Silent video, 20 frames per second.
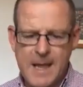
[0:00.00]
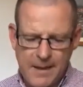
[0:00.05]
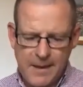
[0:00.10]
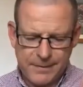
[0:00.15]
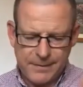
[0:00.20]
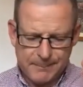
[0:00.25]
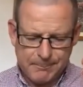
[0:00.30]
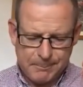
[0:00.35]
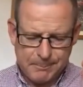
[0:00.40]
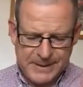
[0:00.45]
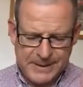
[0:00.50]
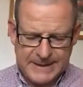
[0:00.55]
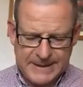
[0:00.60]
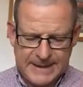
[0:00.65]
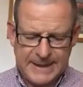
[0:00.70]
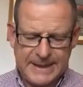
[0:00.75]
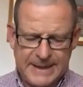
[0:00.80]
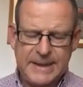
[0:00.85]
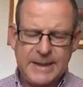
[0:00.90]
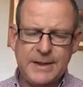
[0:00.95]
The
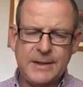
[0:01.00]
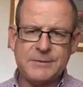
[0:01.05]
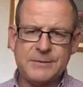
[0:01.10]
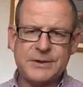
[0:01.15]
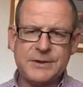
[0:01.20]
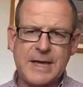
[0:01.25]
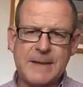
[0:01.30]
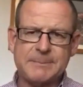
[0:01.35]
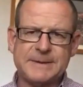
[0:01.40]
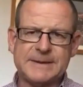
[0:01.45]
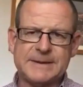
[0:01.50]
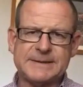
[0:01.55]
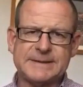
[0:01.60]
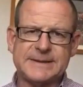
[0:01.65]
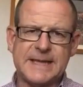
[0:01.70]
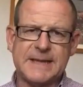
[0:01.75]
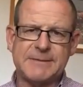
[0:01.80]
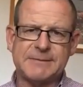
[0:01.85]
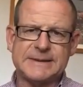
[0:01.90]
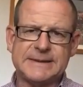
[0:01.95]
beginning of chapter
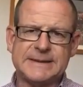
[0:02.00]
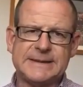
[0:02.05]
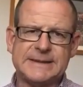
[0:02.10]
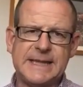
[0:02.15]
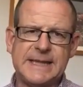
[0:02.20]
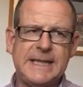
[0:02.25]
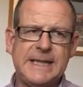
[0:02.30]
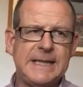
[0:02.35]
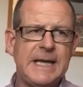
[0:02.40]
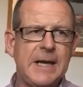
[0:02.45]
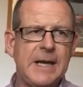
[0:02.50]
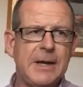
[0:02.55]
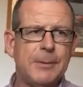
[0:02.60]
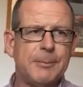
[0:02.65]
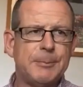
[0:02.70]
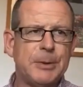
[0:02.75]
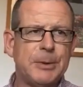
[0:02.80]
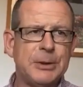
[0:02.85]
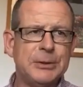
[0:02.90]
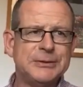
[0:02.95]
17,
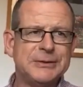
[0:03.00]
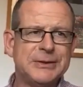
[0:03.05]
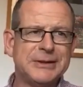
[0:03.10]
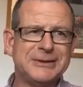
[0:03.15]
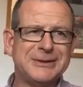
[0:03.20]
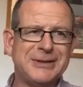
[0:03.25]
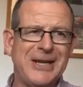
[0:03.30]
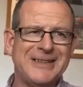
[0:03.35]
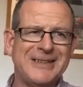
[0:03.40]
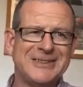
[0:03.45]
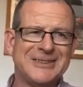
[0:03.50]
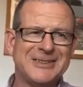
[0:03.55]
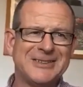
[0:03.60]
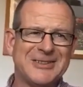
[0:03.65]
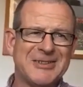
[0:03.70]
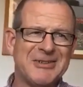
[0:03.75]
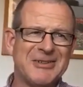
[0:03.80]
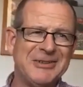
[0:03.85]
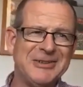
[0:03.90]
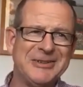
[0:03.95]
Moses says to
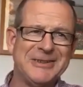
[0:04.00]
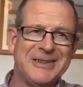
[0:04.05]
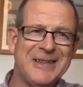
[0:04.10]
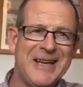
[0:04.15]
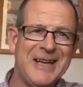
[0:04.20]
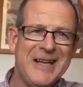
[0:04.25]
God,